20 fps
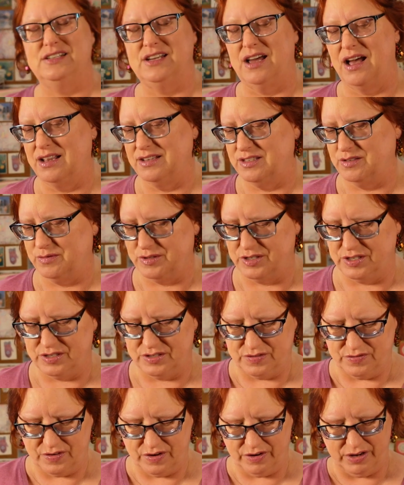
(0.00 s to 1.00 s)
dots, which
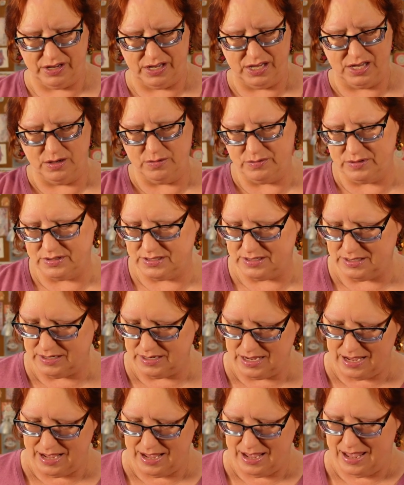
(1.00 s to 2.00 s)
is very cute.
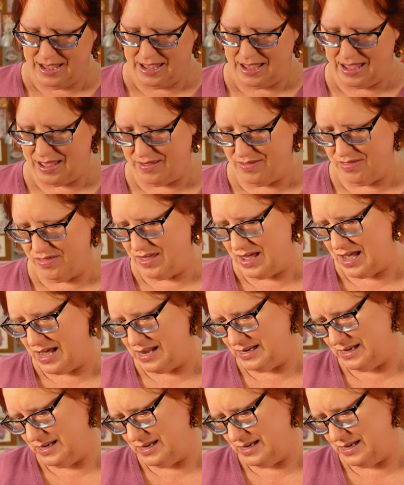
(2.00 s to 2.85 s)
And that